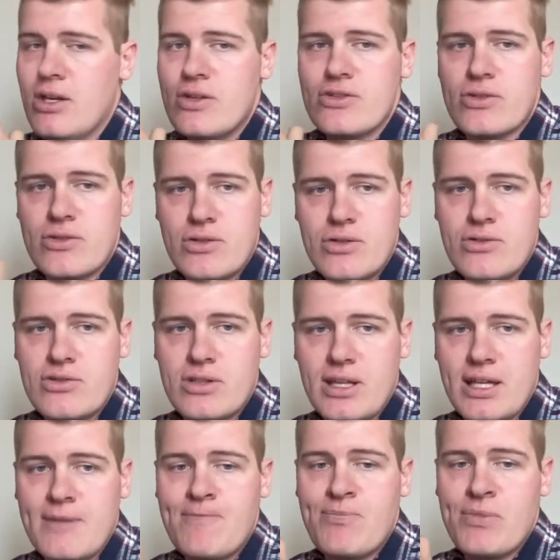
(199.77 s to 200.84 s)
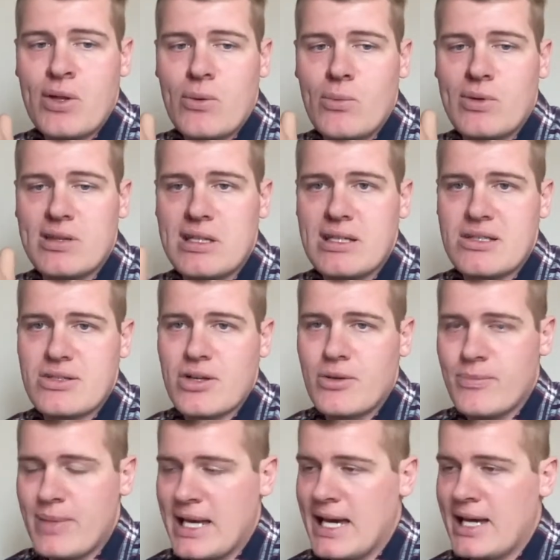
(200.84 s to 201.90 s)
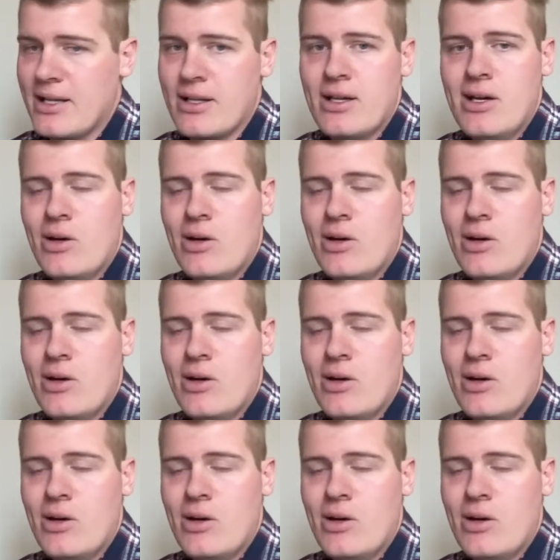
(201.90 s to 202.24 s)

So usually when these go bad,